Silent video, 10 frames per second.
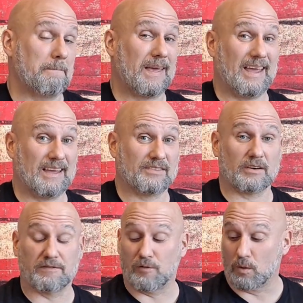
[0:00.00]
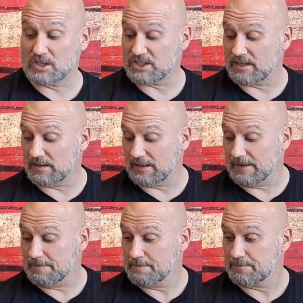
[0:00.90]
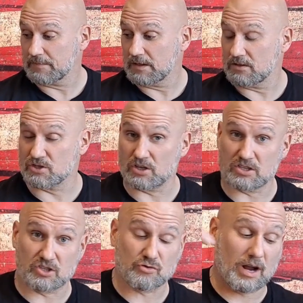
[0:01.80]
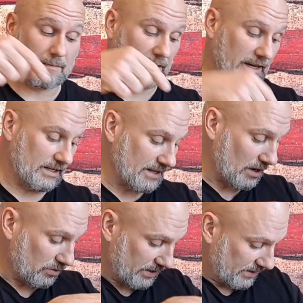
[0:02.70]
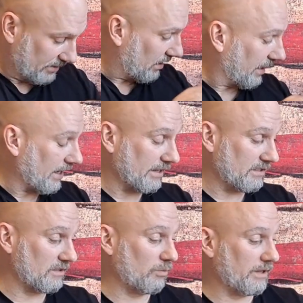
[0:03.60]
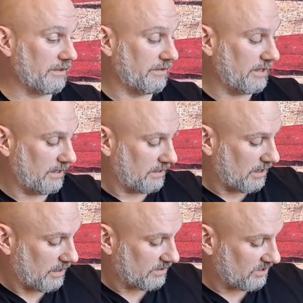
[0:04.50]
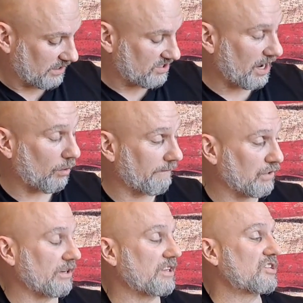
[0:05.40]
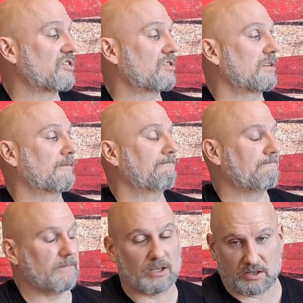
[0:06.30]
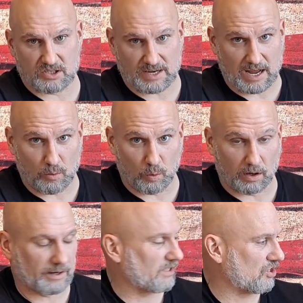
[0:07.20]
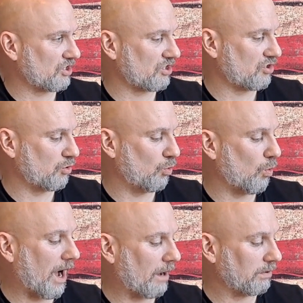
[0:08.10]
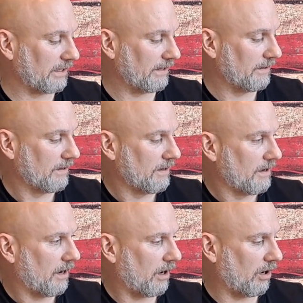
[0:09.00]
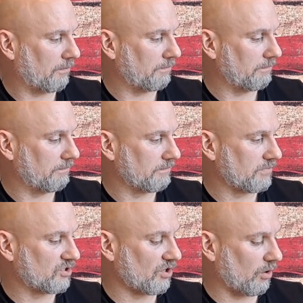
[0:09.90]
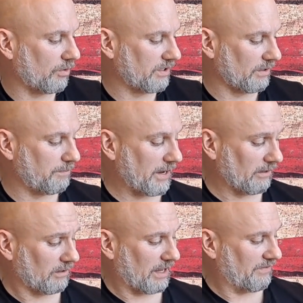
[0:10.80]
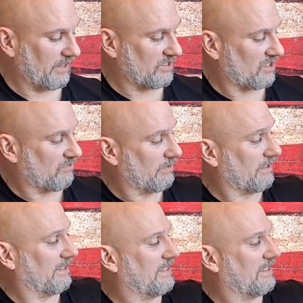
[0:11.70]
And unfortunately, just dropping it down in like I did with the Sig Sauer Vertis does not work. It's just too wobbly. So your barrel on these is really